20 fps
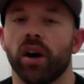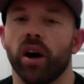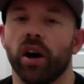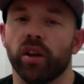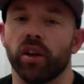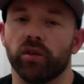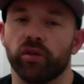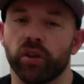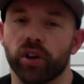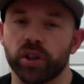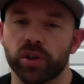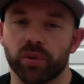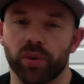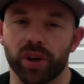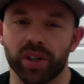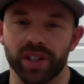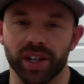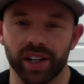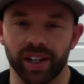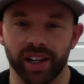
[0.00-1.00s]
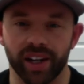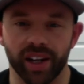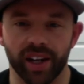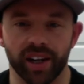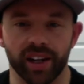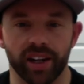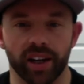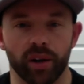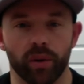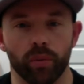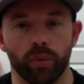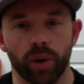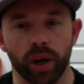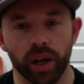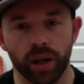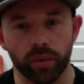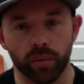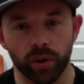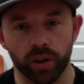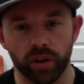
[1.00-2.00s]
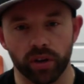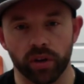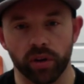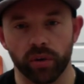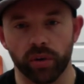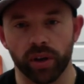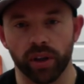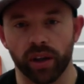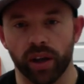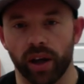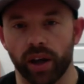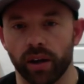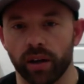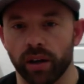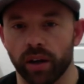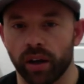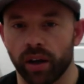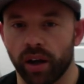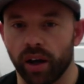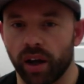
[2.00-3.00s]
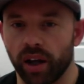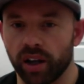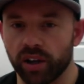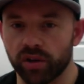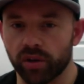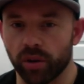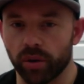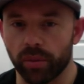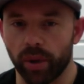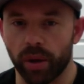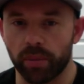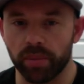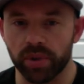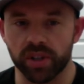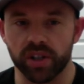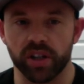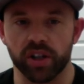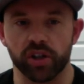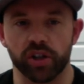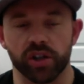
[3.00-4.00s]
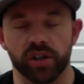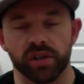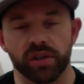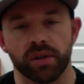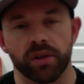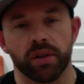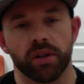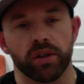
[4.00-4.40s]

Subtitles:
On the front squats, I can't get away with doing that, and it's all about positions.